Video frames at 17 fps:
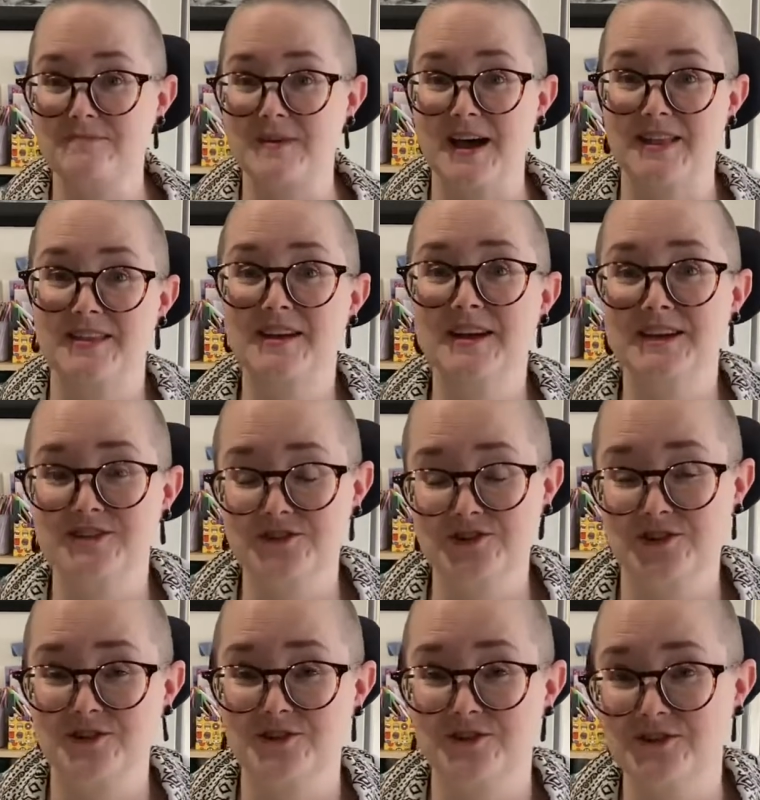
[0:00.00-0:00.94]
I think I just
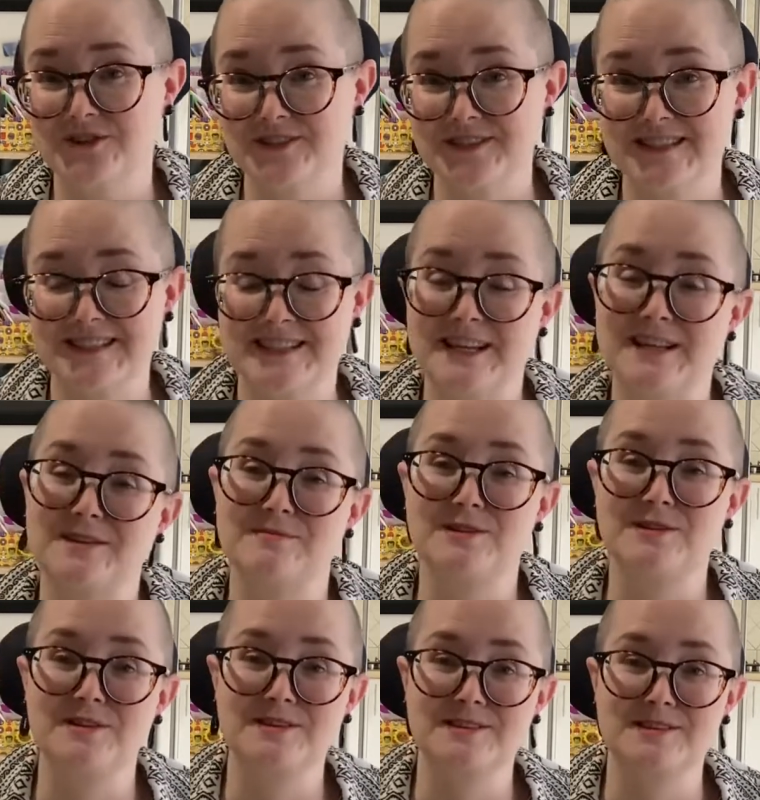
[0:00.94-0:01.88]
got a notice telling
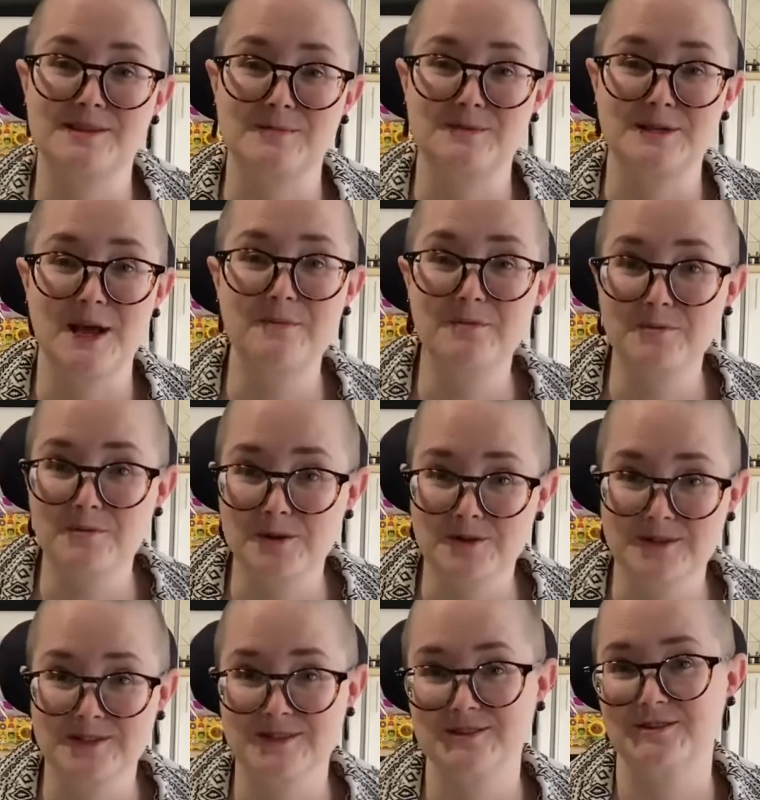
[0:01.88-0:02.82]
me that the September
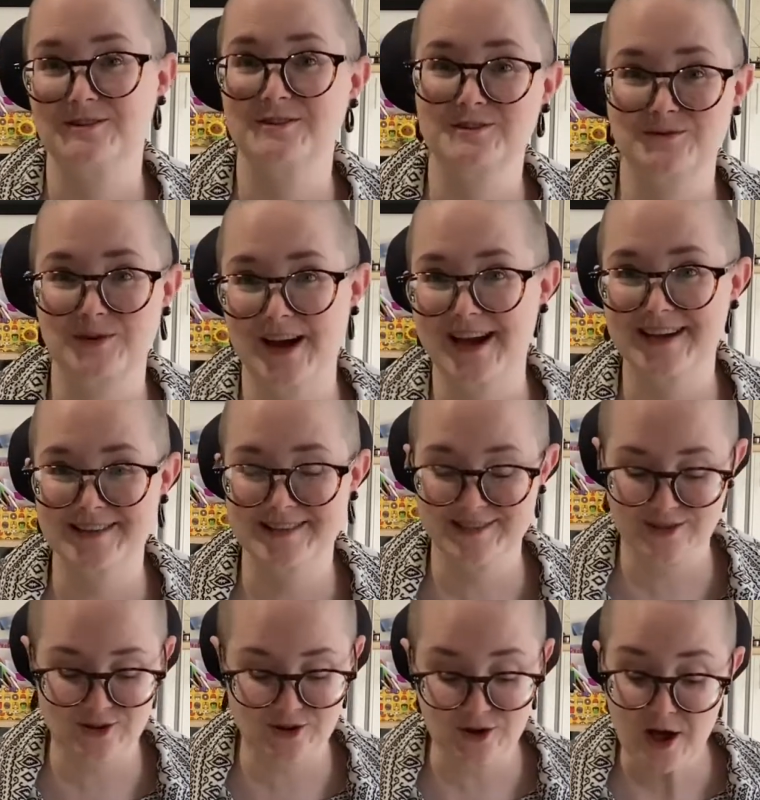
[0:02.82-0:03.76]
box is on its way.
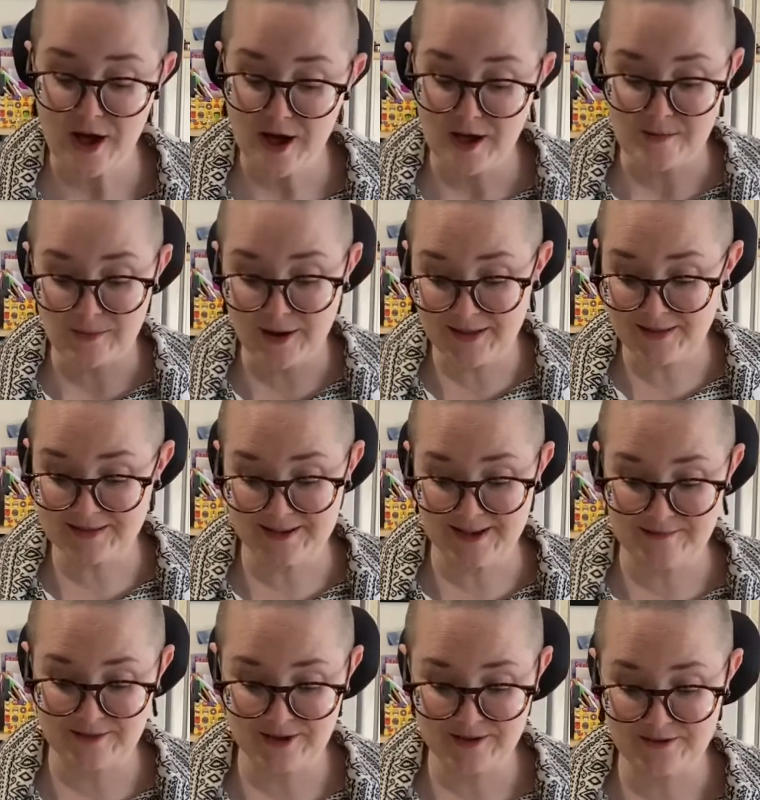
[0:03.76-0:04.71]
So by the
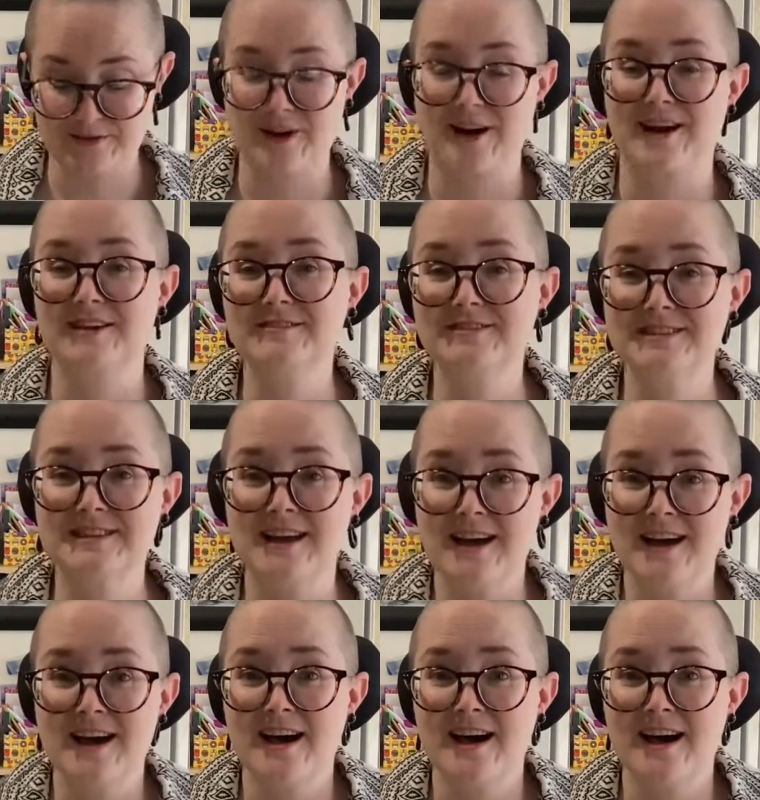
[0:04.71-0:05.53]
time it arrives,